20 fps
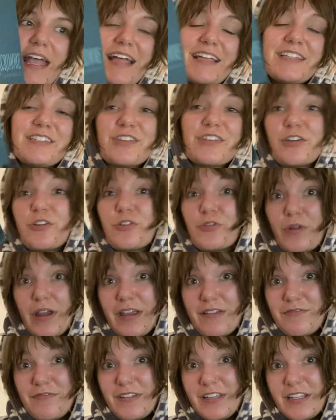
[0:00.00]
it's a
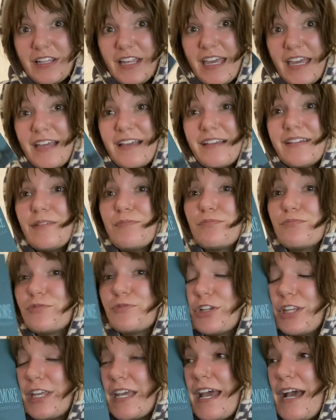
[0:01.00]
great feeling. I'm
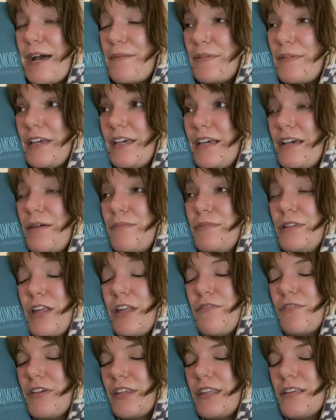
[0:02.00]
really happy. I'm
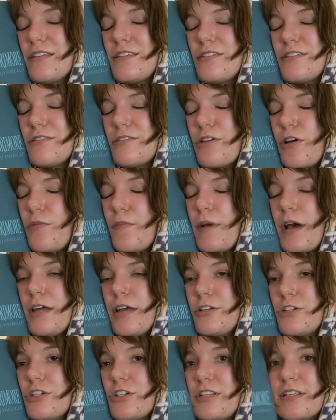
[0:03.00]
loving this so
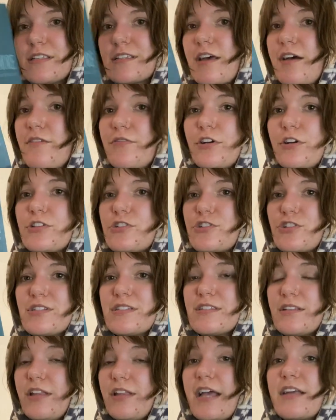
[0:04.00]
much. This cover is
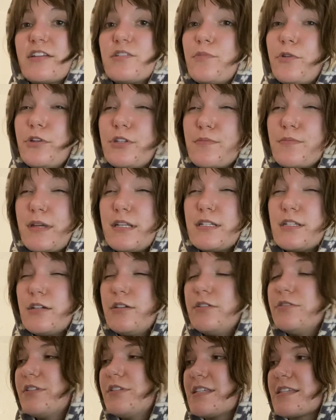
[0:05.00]
just delectable to me
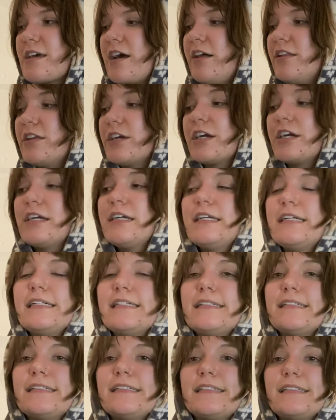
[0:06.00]
too, this color
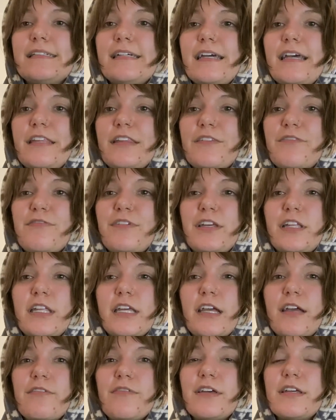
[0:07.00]
and the
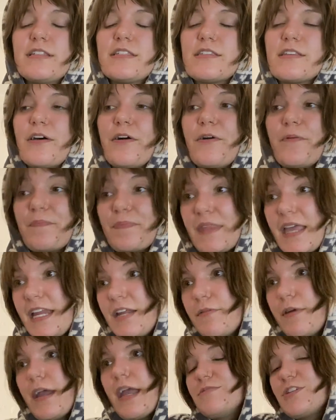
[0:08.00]
feeling of it. So
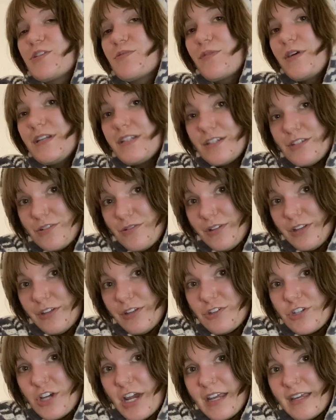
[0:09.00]
anyway, just wanted to do a little
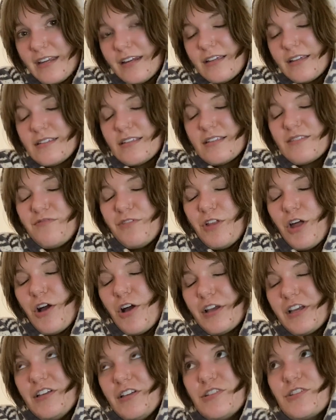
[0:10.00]
check-in because this
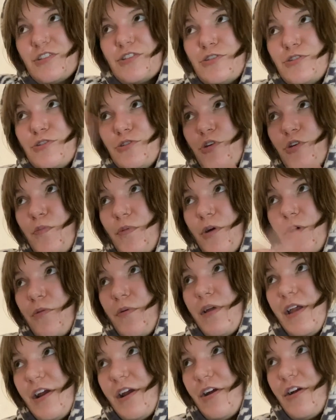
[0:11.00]
vlog is super
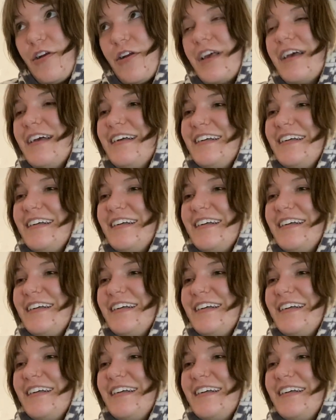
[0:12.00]
weird,